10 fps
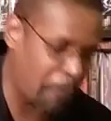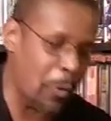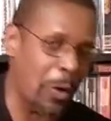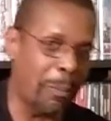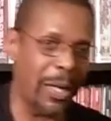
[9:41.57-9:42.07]

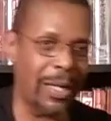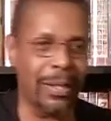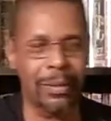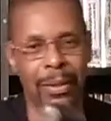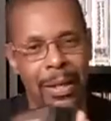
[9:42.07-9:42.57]
before, but
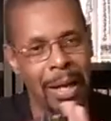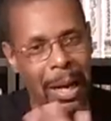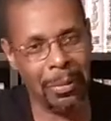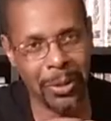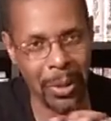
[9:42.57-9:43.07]

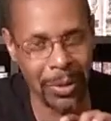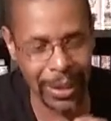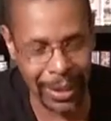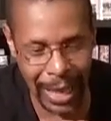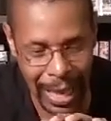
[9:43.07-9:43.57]
I'm
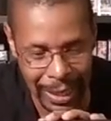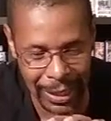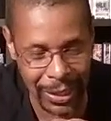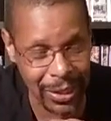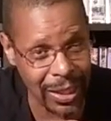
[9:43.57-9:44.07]
certainly glad
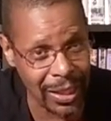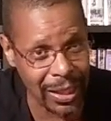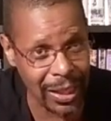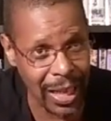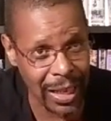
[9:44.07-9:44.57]
that it's in the
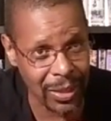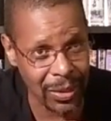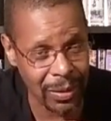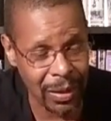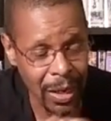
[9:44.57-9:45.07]

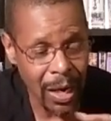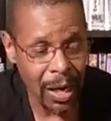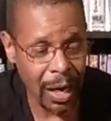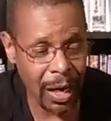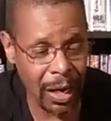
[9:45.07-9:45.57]
collection.
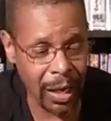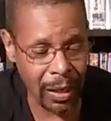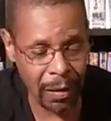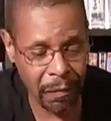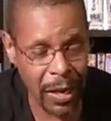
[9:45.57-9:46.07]

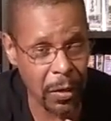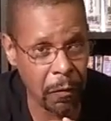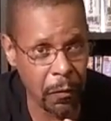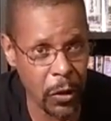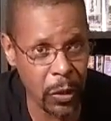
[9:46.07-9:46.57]
Fatal
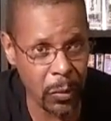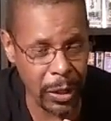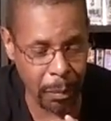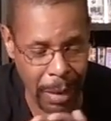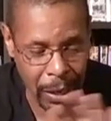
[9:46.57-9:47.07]
Fury
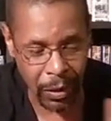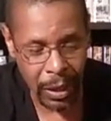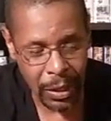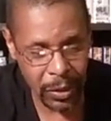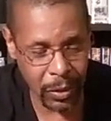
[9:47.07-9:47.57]
Real Bout.
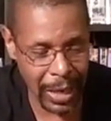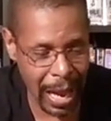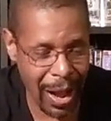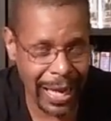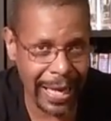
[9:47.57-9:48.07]
So
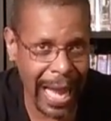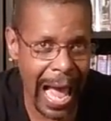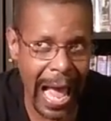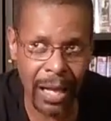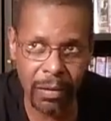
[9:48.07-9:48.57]
now I
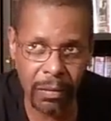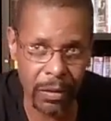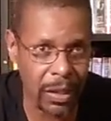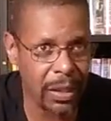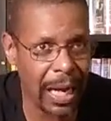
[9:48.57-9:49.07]
got
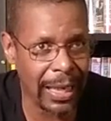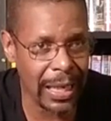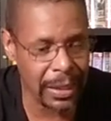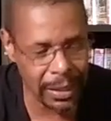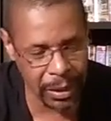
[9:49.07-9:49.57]
this. I
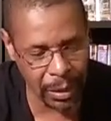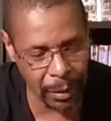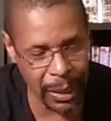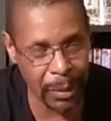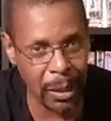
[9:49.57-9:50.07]
guess this
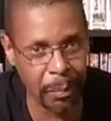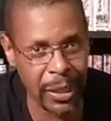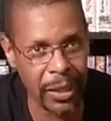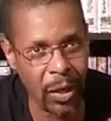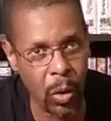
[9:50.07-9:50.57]
will
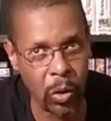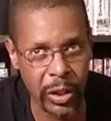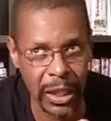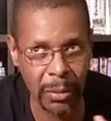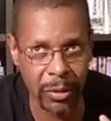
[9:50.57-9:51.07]
complete the whole
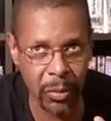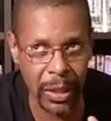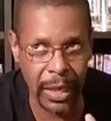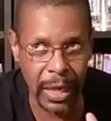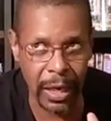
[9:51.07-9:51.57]
series
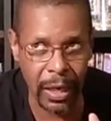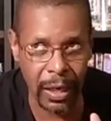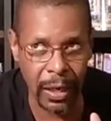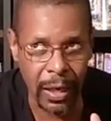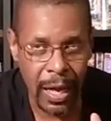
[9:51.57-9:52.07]
between the
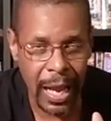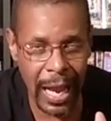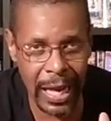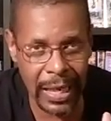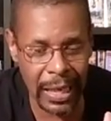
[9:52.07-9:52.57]

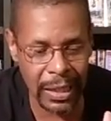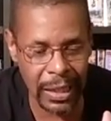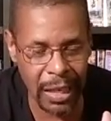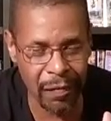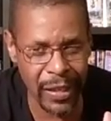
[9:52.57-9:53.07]
AES
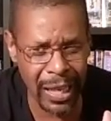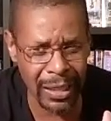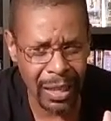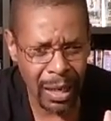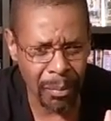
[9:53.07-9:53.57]
and the
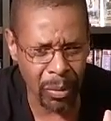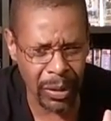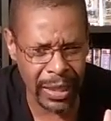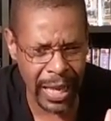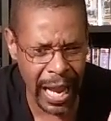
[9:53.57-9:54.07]
MDS. But
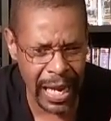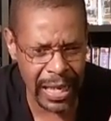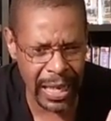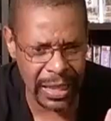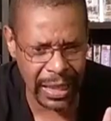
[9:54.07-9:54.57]
with the
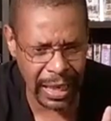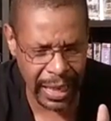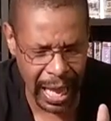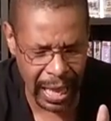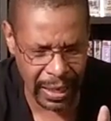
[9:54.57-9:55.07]
AES, I
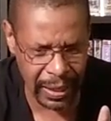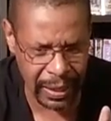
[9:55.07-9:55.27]
got